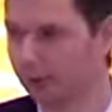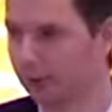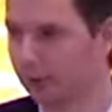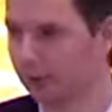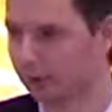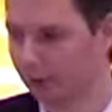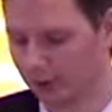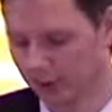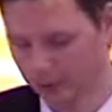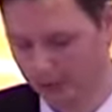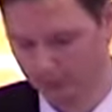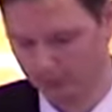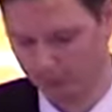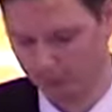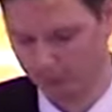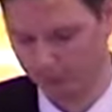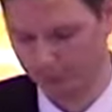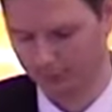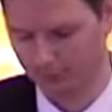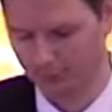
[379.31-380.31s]
trying to help
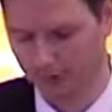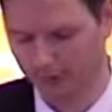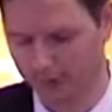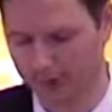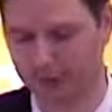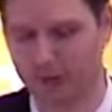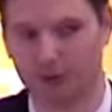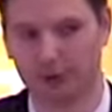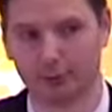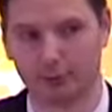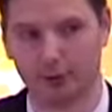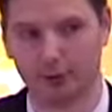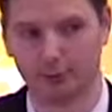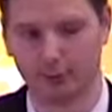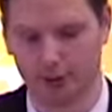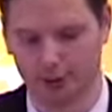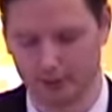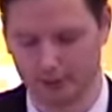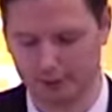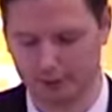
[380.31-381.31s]
her find just the right
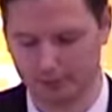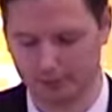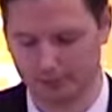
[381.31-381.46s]
match.